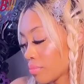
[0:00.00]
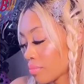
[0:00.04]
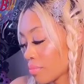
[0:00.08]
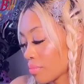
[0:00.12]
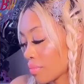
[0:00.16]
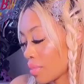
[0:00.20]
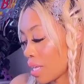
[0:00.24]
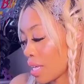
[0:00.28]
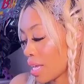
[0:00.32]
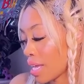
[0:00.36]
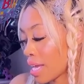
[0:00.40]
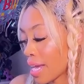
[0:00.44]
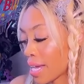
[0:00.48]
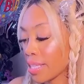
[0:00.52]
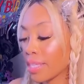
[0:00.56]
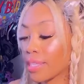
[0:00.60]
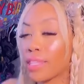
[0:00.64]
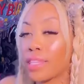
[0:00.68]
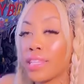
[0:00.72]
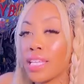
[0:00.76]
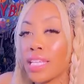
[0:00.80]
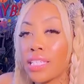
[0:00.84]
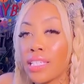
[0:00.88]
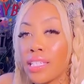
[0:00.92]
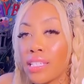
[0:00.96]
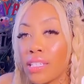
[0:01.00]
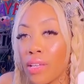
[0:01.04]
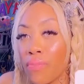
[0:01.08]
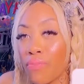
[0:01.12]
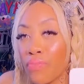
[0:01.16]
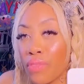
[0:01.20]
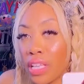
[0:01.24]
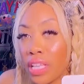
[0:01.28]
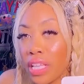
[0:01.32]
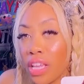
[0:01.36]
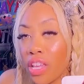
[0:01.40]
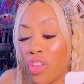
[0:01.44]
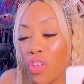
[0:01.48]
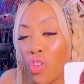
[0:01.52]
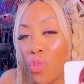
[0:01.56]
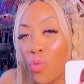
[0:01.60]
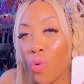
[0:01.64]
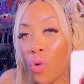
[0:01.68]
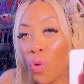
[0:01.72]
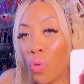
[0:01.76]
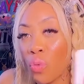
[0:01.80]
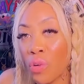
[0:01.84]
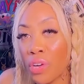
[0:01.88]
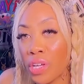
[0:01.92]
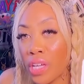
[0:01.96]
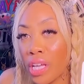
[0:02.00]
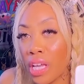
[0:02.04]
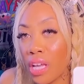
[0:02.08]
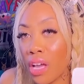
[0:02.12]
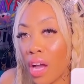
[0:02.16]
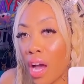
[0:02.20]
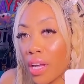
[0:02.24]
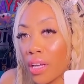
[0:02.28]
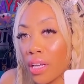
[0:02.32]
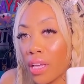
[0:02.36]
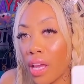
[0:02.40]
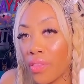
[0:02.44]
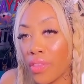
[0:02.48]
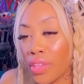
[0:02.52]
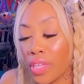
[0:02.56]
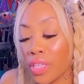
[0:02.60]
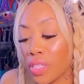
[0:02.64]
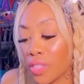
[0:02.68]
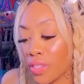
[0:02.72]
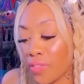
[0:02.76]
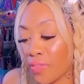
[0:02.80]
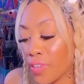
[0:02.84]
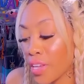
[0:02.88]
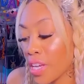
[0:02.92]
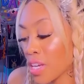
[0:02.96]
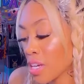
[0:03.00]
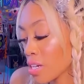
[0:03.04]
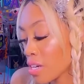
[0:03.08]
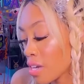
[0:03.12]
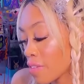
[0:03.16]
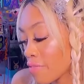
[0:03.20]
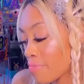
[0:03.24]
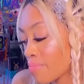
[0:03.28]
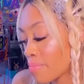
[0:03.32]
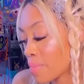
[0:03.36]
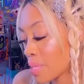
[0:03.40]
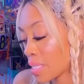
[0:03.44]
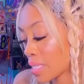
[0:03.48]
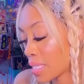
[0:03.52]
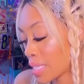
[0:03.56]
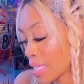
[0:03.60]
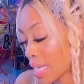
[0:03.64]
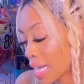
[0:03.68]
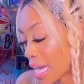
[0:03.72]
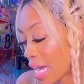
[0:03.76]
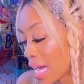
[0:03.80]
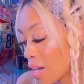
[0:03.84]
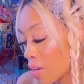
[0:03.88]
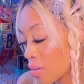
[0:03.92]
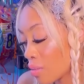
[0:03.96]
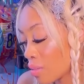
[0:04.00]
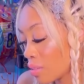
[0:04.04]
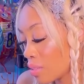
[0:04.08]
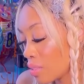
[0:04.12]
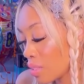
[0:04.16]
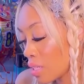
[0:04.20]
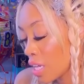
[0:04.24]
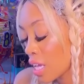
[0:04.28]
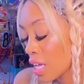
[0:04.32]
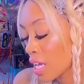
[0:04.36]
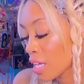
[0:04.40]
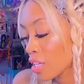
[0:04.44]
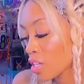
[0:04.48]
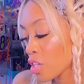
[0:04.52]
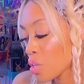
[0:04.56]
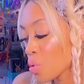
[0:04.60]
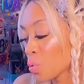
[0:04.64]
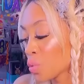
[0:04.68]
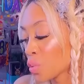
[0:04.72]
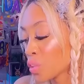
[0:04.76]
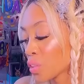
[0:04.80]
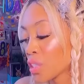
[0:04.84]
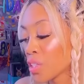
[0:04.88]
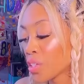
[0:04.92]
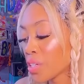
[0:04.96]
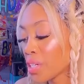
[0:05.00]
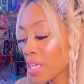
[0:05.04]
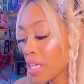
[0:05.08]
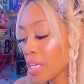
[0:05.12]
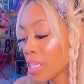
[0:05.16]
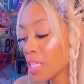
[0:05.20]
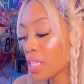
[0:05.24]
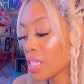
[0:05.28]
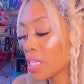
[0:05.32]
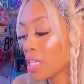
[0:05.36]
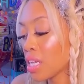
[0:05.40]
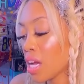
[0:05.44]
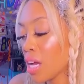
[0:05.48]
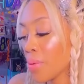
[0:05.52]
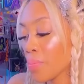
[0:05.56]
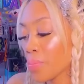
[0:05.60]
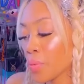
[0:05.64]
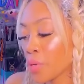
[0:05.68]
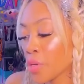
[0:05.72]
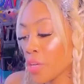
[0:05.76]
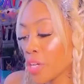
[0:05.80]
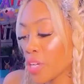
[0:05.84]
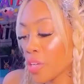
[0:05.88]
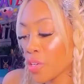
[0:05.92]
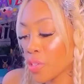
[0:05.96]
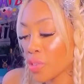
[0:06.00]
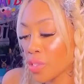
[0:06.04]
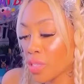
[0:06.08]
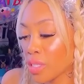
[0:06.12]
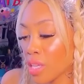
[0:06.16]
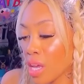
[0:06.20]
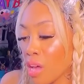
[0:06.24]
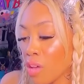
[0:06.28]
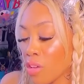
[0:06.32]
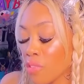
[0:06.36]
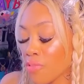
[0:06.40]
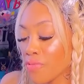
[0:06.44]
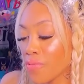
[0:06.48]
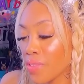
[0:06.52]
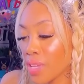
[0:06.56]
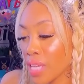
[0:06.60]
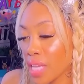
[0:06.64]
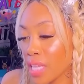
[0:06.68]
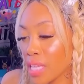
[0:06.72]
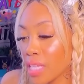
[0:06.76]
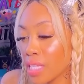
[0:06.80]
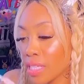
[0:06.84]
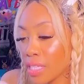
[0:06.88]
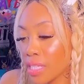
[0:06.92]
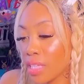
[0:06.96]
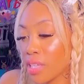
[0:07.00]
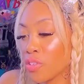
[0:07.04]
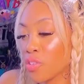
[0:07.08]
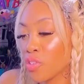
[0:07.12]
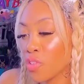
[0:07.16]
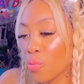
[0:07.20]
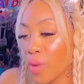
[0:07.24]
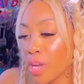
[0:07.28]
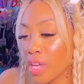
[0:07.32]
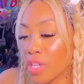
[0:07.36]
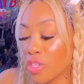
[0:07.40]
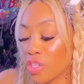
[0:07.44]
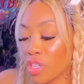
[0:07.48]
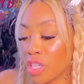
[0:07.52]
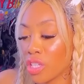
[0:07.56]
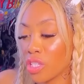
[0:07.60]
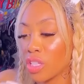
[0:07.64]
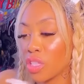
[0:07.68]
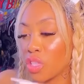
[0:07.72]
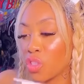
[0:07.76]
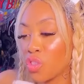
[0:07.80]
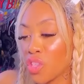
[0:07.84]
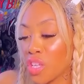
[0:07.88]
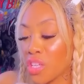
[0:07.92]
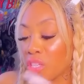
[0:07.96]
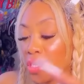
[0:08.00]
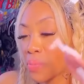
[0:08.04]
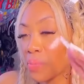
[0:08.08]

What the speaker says: And this is something that you are working on, this fear of missing out. You are learning to not put yourself in situations just